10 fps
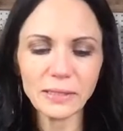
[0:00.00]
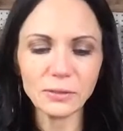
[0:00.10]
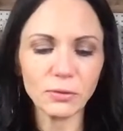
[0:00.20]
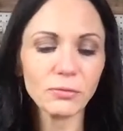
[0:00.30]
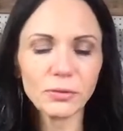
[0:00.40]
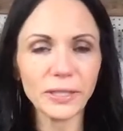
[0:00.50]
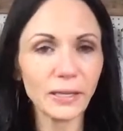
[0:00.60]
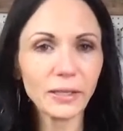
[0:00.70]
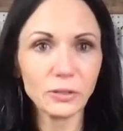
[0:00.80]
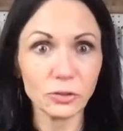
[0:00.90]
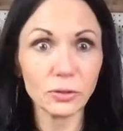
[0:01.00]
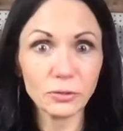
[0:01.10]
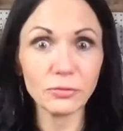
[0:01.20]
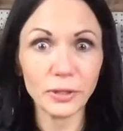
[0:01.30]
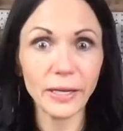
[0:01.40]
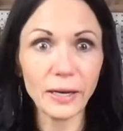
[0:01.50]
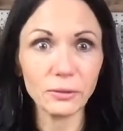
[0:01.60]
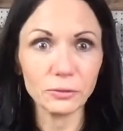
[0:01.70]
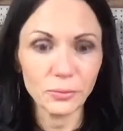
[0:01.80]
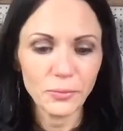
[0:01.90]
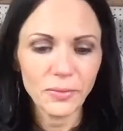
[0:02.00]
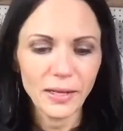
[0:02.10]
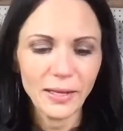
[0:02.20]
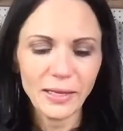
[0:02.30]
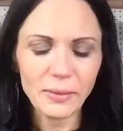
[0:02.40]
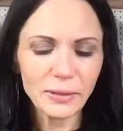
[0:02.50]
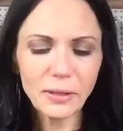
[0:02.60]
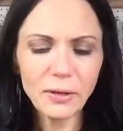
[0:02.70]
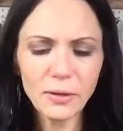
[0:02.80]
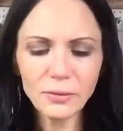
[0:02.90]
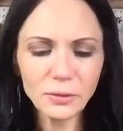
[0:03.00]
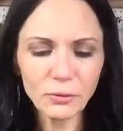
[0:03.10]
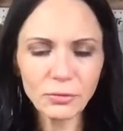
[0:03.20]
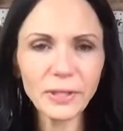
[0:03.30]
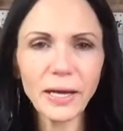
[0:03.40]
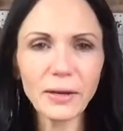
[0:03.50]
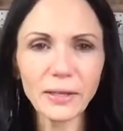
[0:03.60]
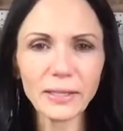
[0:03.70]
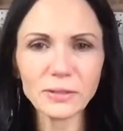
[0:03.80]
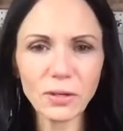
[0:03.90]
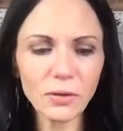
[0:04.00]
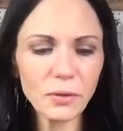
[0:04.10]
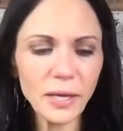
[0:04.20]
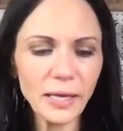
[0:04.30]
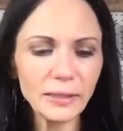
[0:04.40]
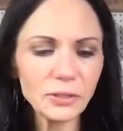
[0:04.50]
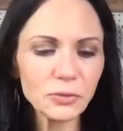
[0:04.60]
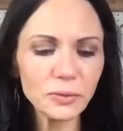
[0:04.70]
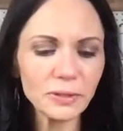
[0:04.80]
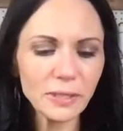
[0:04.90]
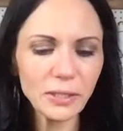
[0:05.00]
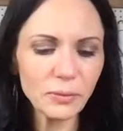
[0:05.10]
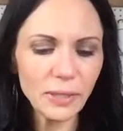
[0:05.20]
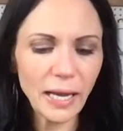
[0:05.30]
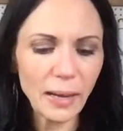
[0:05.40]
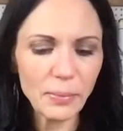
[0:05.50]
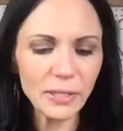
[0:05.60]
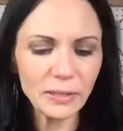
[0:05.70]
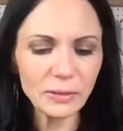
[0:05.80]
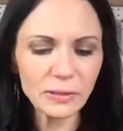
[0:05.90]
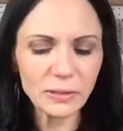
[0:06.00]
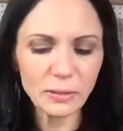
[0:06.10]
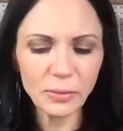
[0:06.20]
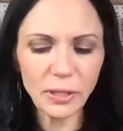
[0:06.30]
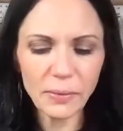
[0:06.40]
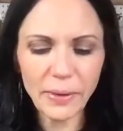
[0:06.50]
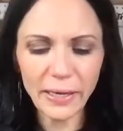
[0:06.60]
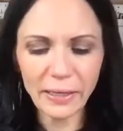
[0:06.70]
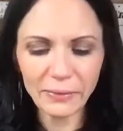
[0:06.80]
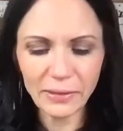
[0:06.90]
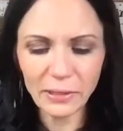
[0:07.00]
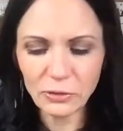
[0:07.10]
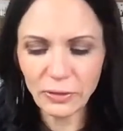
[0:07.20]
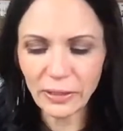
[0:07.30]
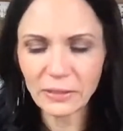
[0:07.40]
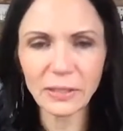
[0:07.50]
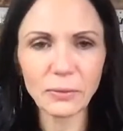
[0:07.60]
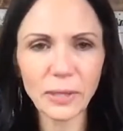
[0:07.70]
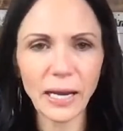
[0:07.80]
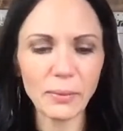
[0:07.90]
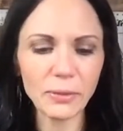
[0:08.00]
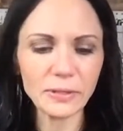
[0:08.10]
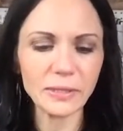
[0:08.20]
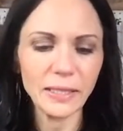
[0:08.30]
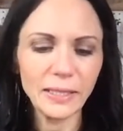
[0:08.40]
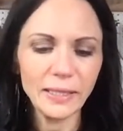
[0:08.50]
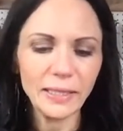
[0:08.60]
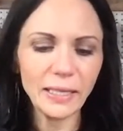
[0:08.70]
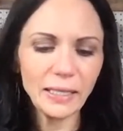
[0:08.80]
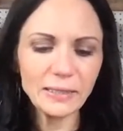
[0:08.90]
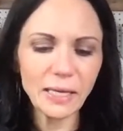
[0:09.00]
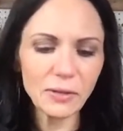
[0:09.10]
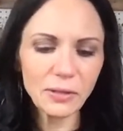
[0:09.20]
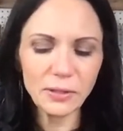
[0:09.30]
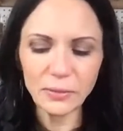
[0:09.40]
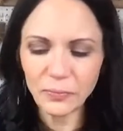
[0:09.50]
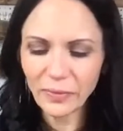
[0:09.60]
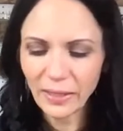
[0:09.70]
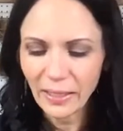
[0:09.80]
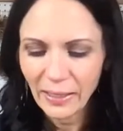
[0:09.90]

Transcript: say, don't freak out, I start to freak out. And I'm like, no, don't freak out. Like, it's all okay. I just want to tell you what happened. It's going to be all right. Everything's fine. He's like, what happened? And I tell him,